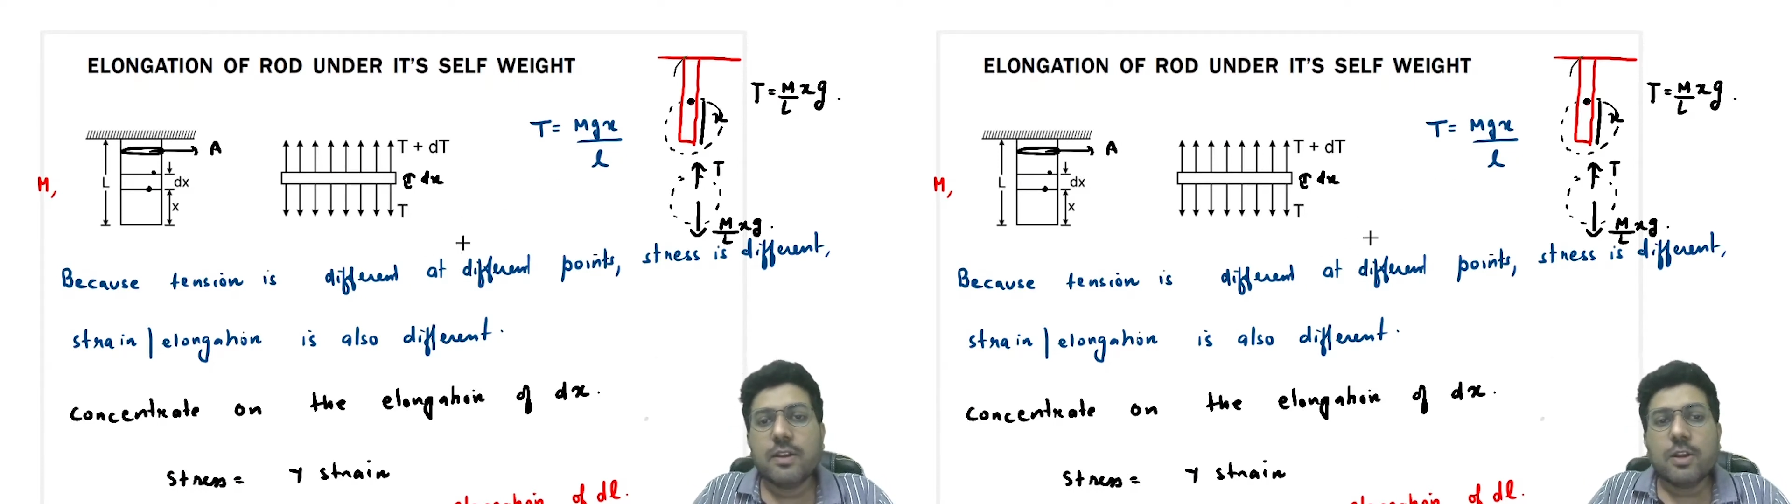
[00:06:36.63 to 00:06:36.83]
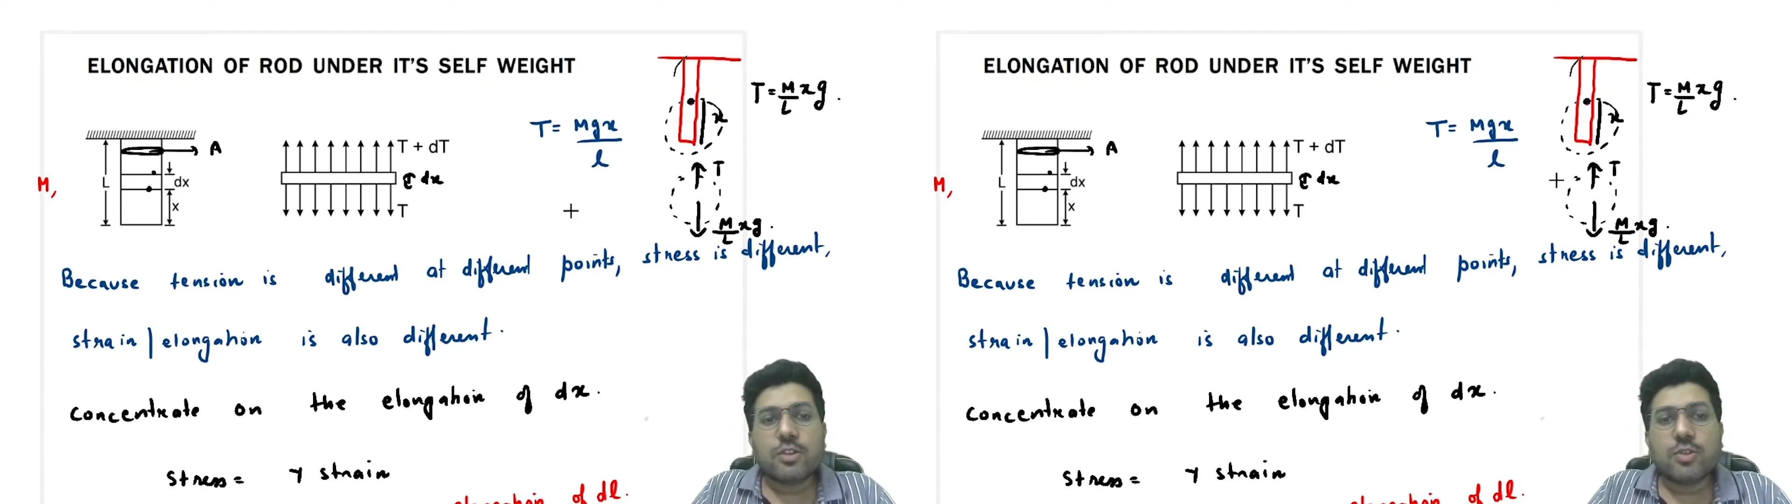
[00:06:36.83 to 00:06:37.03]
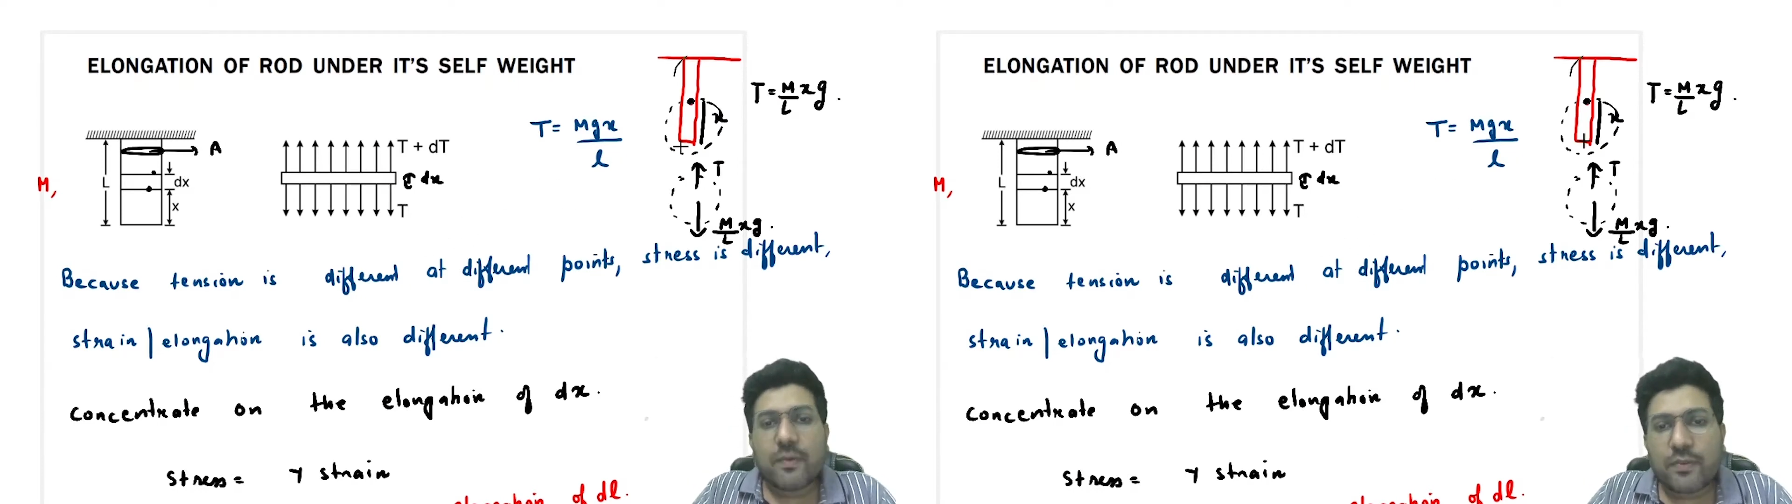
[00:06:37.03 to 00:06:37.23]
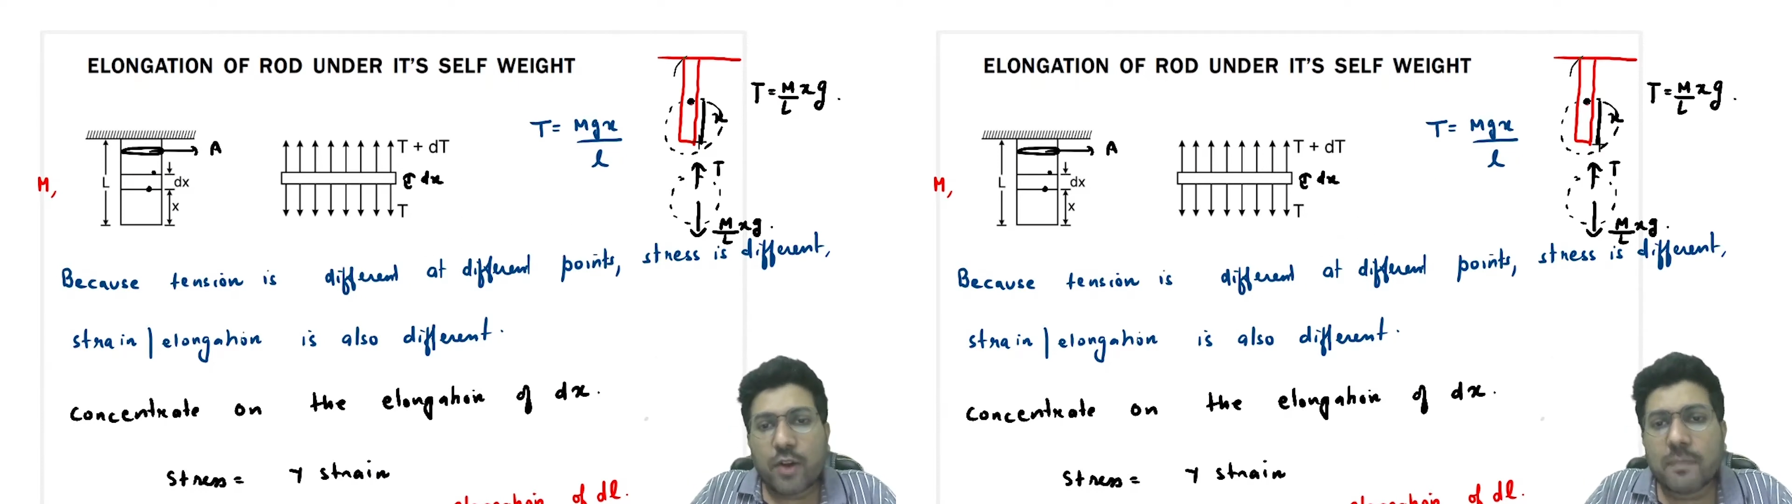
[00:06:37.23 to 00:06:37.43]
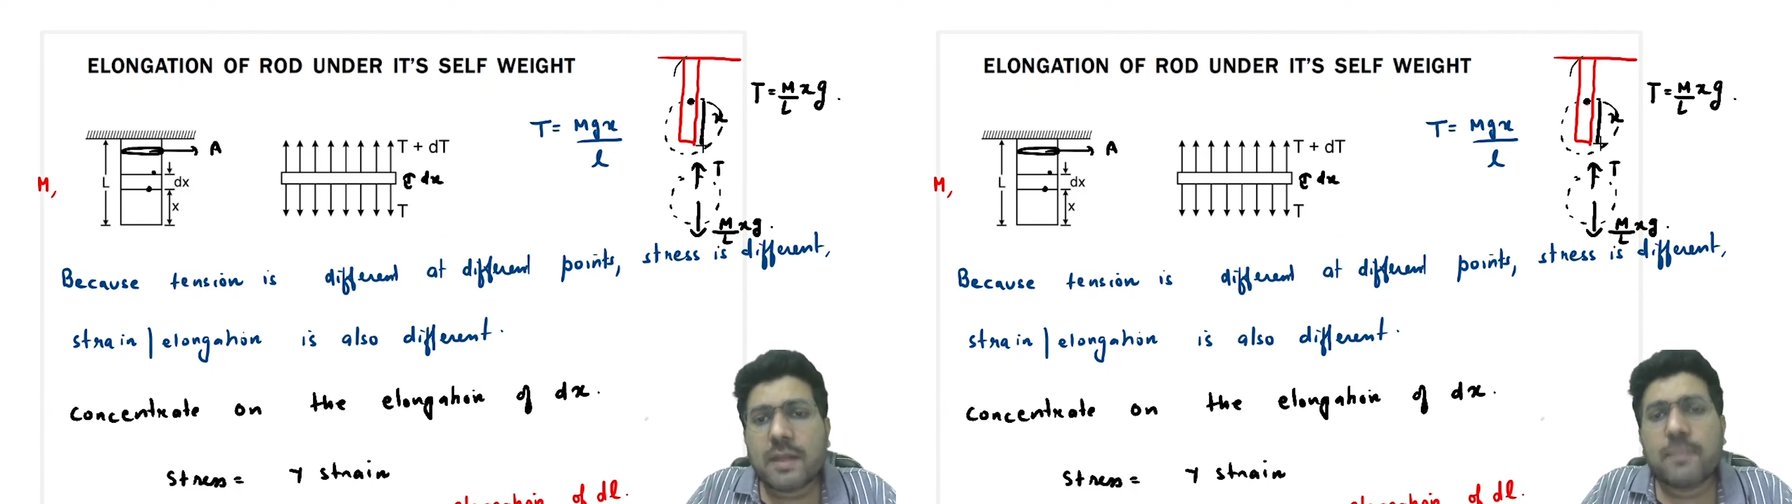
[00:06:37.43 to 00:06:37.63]
So
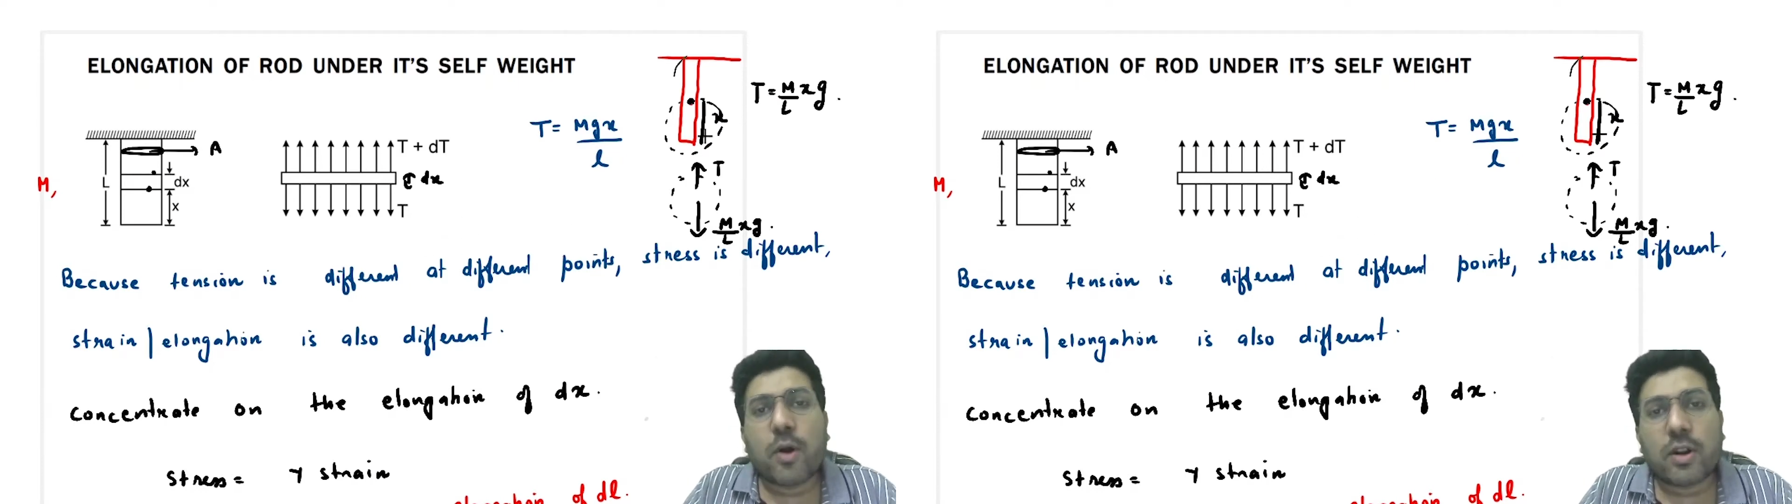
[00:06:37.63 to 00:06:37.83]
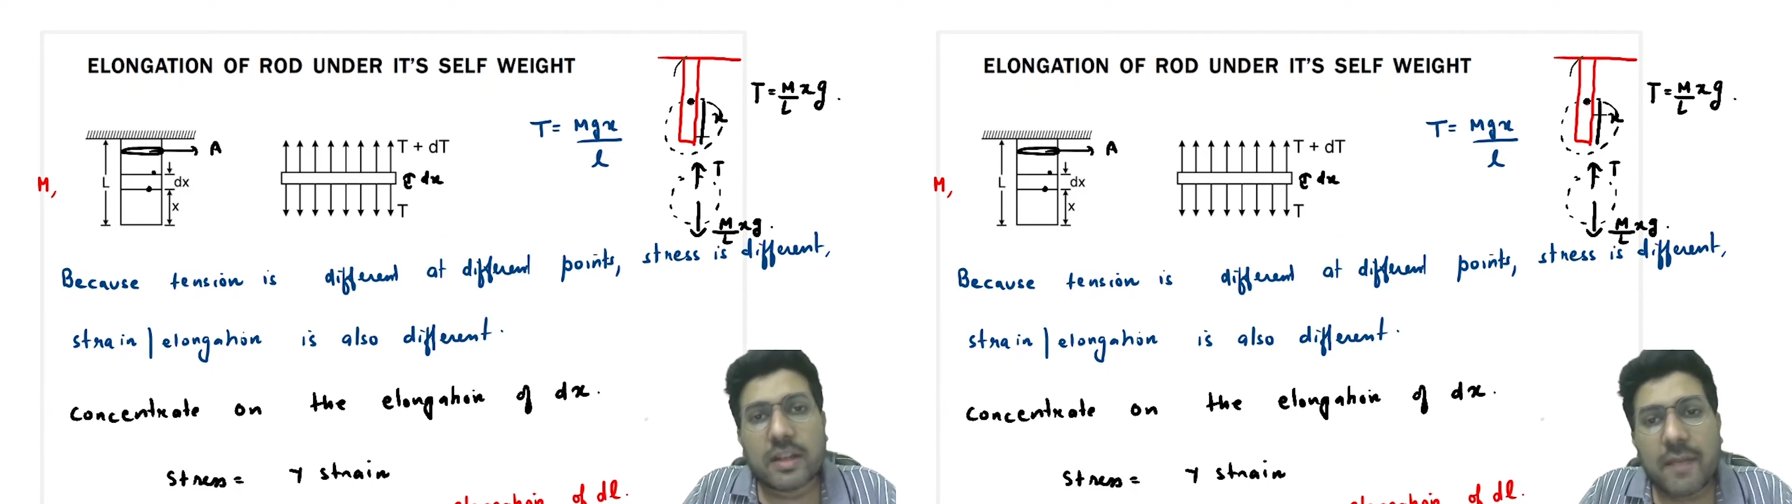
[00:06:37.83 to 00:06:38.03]
from the bottom